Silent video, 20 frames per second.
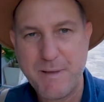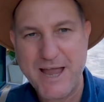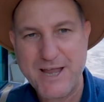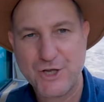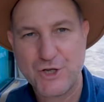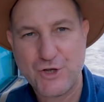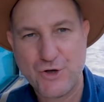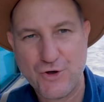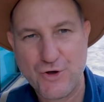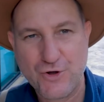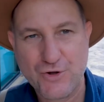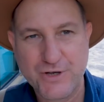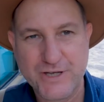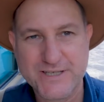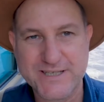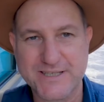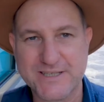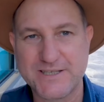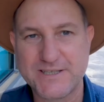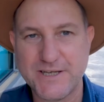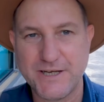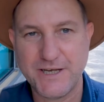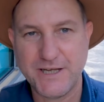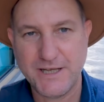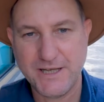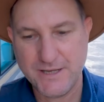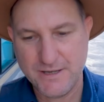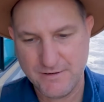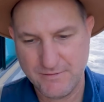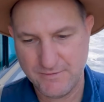Bangkok is a
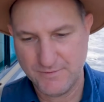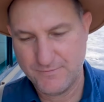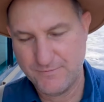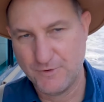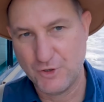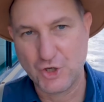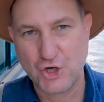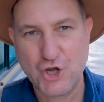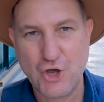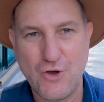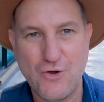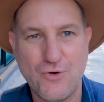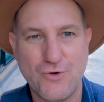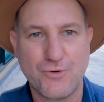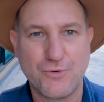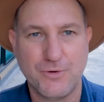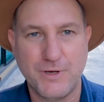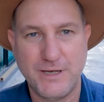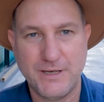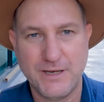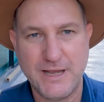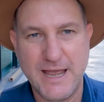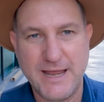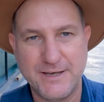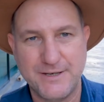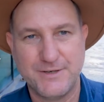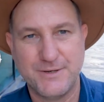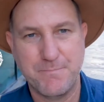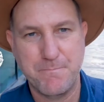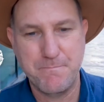city full of concrete
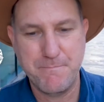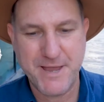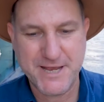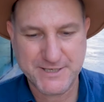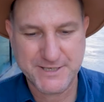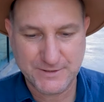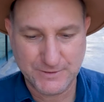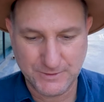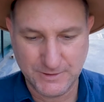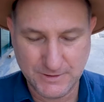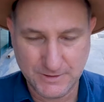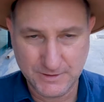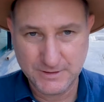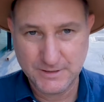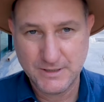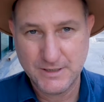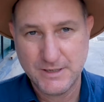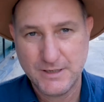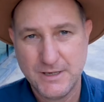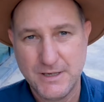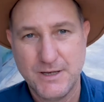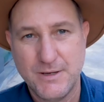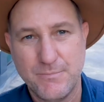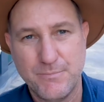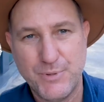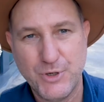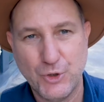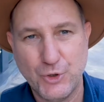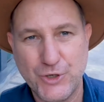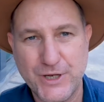and metal.
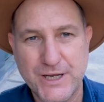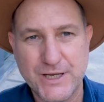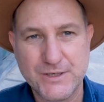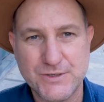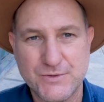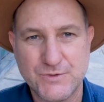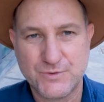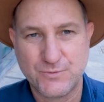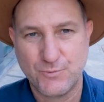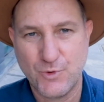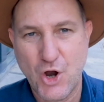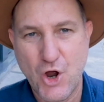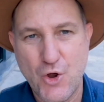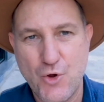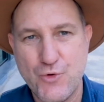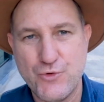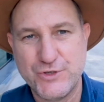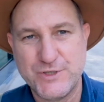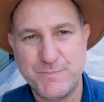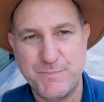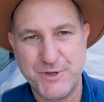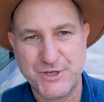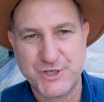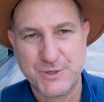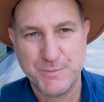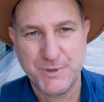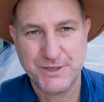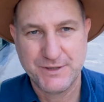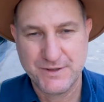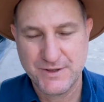Buildings, roads,
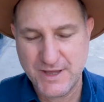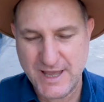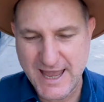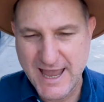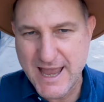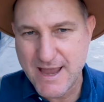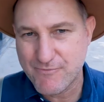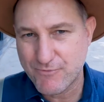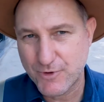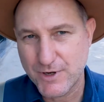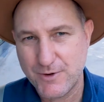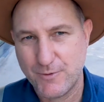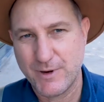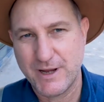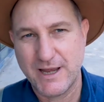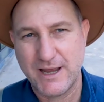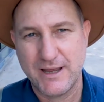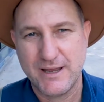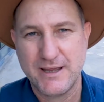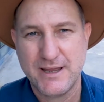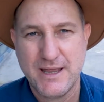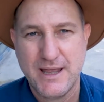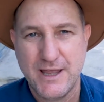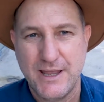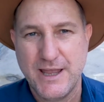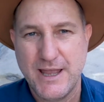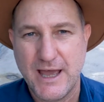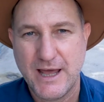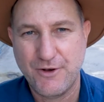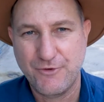bitumen, everywhere.
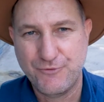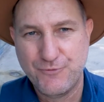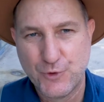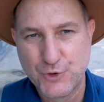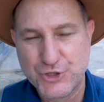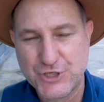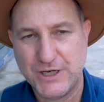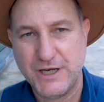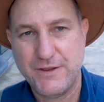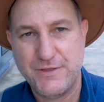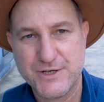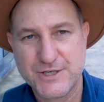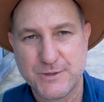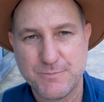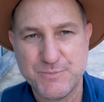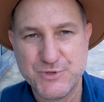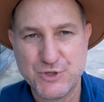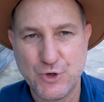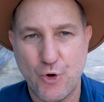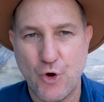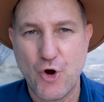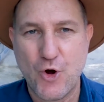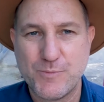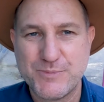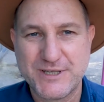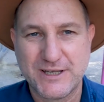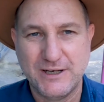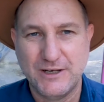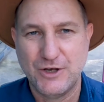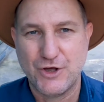And unfortunately this
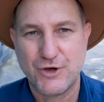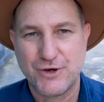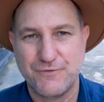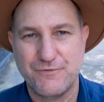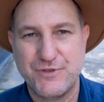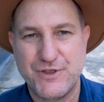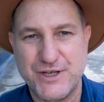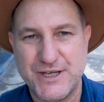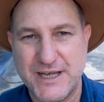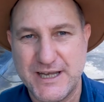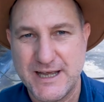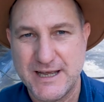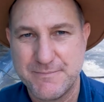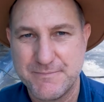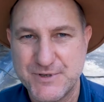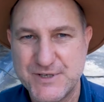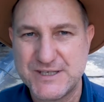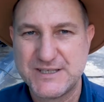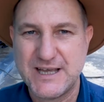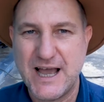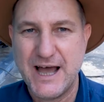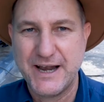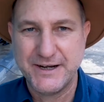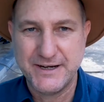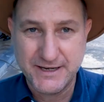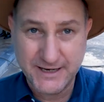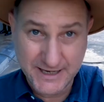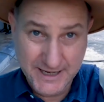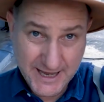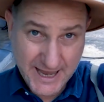absorbs a lot of the
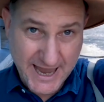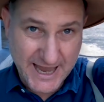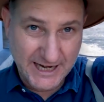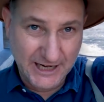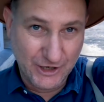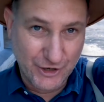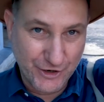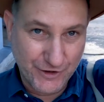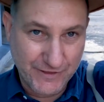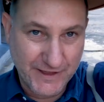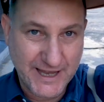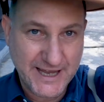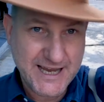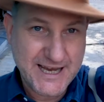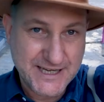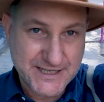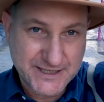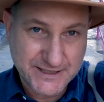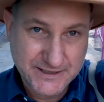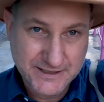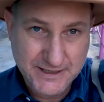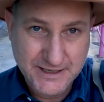sun and a lot of the heat.